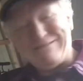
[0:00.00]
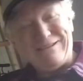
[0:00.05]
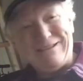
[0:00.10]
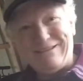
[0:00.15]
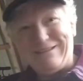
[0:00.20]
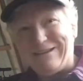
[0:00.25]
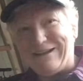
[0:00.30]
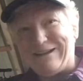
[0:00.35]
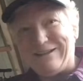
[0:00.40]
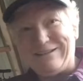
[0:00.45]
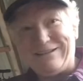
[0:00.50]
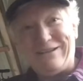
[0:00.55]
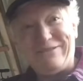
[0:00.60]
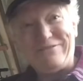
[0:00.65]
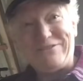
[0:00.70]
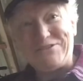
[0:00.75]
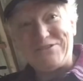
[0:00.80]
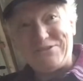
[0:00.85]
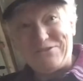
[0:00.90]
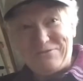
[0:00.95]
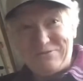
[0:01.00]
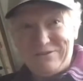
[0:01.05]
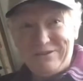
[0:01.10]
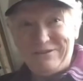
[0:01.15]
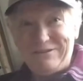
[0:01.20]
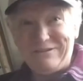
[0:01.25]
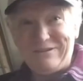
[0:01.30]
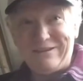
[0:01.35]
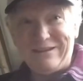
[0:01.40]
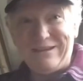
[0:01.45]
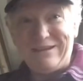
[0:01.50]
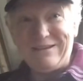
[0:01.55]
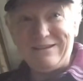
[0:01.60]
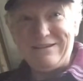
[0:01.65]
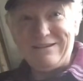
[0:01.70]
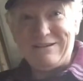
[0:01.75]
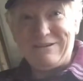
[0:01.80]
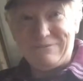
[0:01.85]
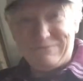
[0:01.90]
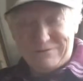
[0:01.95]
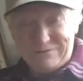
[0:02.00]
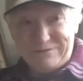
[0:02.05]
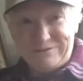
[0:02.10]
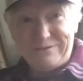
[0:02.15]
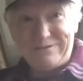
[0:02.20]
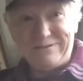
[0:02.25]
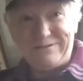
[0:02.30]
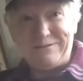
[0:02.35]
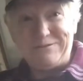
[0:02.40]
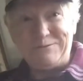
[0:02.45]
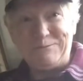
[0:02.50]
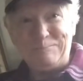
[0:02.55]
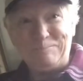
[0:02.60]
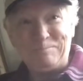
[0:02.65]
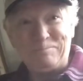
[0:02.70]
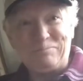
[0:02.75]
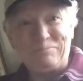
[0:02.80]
I love yous all dearly. I really do.